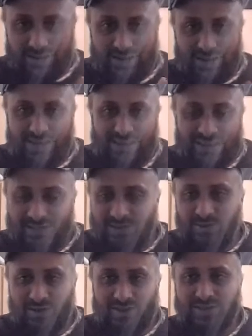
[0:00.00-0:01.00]
it's
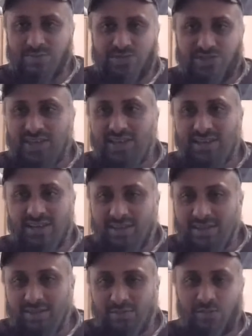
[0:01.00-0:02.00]
got some gel in
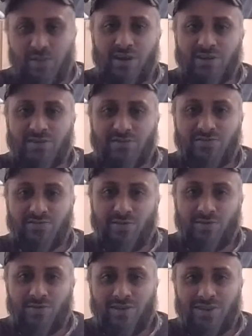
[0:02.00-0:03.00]
there for mind
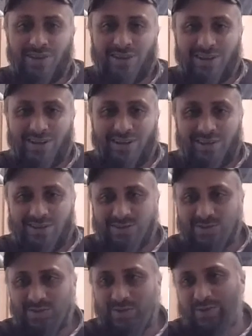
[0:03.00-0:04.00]
control.
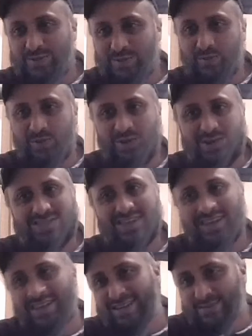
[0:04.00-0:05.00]
So what you're
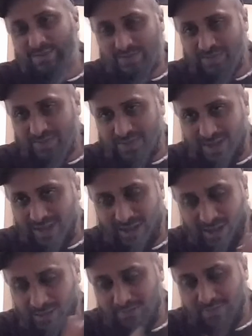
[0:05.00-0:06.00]
saying is
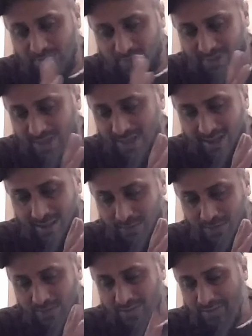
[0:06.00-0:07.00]
that
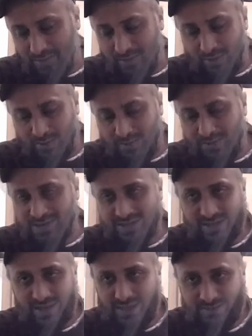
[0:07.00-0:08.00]
what Umar is
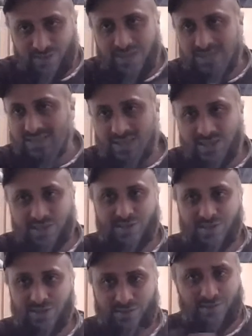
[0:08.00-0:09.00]
saying is
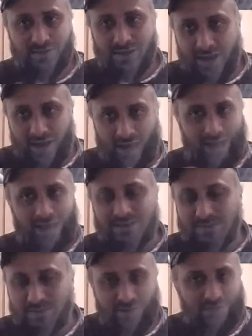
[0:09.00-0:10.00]
vaccination as a
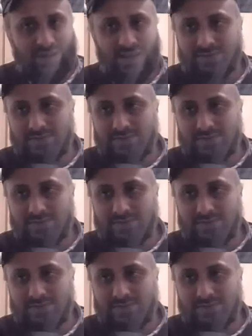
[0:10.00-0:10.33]
method has been